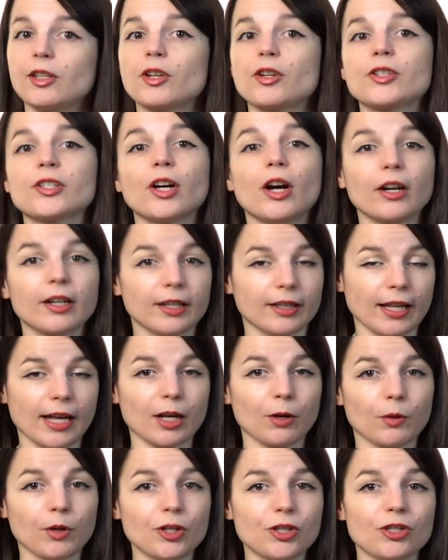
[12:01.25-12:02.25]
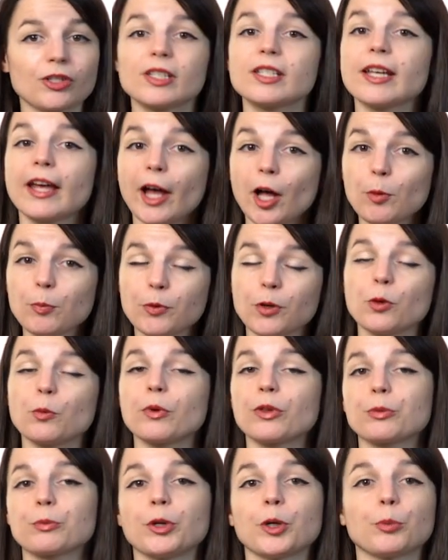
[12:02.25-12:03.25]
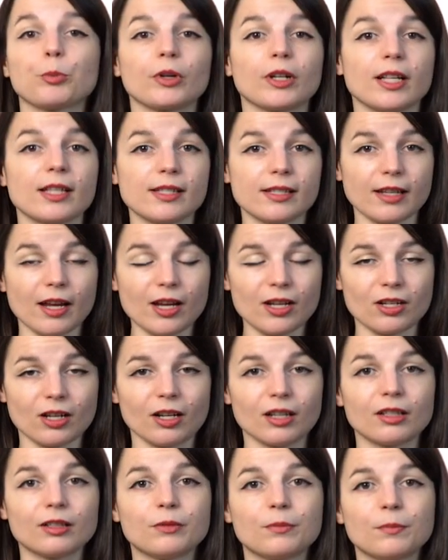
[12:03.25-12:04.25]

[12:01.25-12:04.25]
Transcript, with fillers: in your target language to help you with real pronunciation.